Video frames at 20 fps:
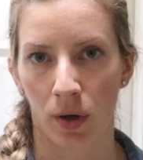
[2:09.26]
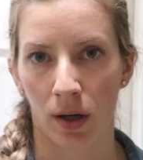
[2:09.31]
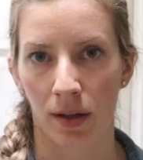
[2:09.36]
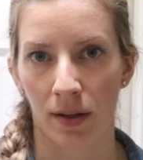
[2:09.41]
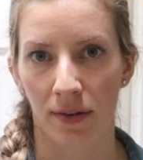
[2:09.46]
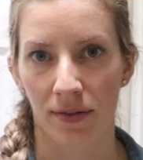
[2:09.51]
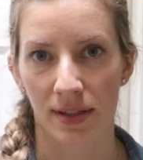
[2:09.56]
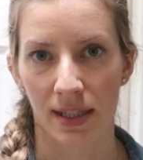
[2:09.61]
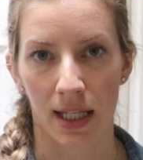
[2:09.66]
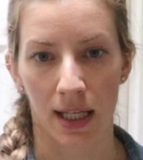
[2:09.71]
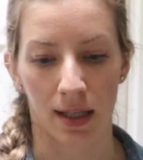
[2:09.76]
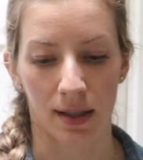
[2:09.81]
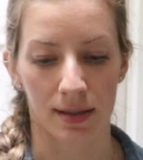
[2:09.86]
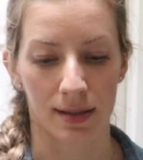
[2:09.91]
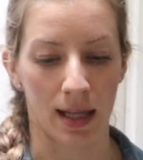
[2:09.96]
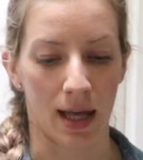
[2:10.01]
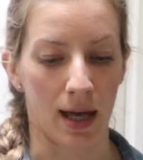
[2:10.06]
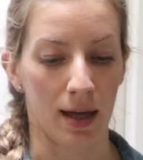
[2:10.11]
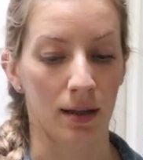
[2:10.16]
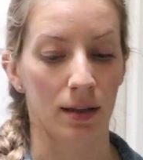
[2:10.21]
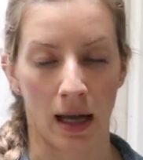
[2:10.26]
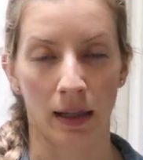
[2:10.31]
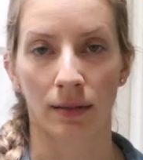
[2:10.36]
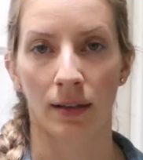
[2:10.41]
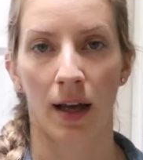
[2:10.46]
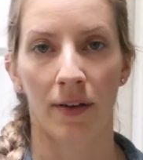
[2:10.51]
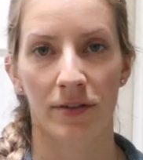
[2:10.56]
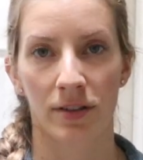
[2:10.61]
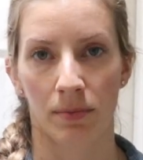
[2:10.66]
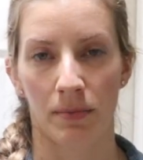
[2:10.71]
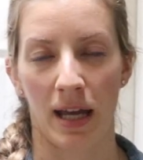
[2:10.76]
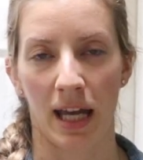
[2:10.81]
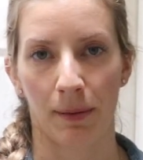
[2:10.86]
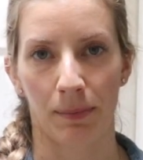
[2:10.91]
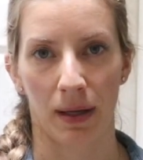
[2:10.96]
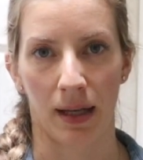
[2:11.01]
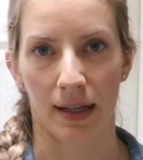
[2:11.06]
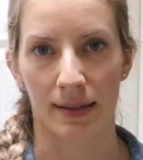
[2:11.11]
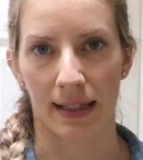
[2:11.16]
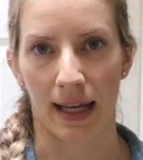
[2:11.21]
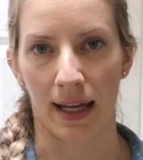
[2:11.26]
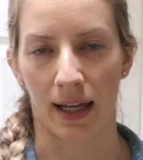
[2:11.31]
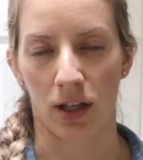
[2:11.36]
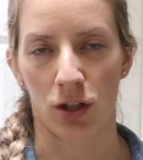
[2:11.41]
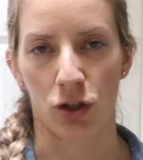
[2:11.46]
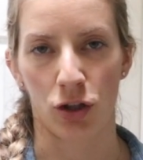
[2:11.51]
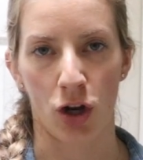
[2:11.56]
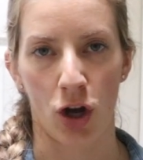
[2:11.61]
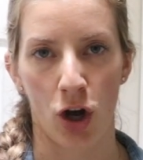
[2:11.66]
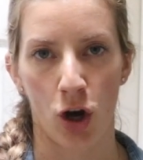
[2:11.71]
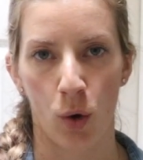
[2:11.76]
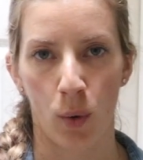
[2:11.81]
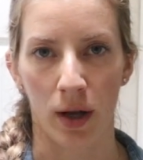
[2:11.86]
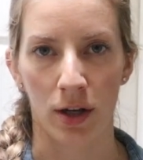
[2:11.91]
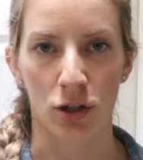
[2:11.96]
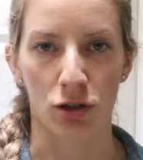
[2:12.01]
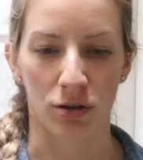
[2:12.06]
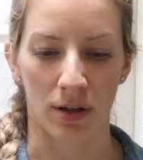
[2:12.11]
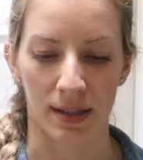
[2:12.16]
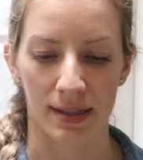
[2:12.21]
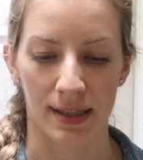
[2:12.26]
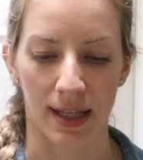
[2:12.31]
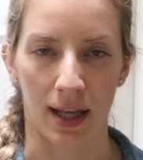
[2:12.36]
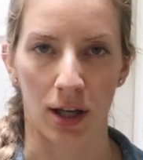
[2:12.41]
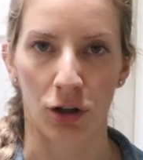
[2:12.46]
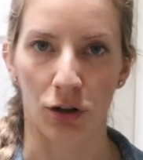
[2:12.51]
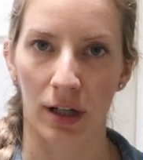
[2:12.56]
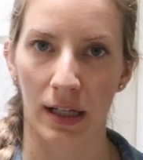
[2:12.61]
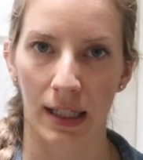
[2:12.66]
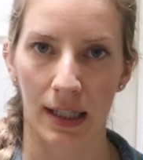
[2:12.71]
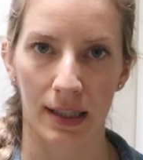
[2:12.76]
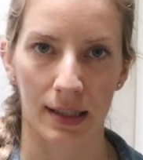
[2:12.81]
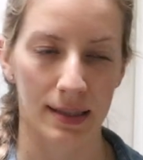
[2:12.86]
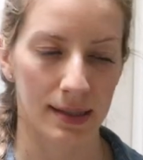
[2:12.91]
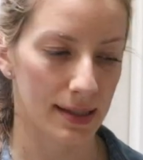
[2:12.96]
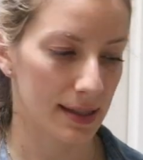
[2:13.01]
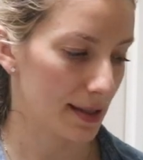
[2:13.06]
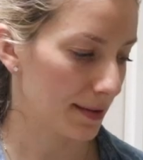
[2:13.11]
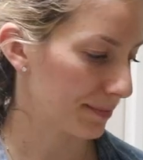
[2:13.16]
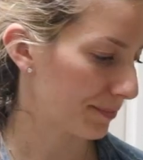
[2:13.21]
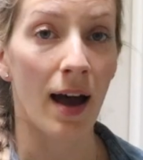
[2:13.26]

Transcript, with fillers: one of those things that I love to make because I can know and trust the ingredients.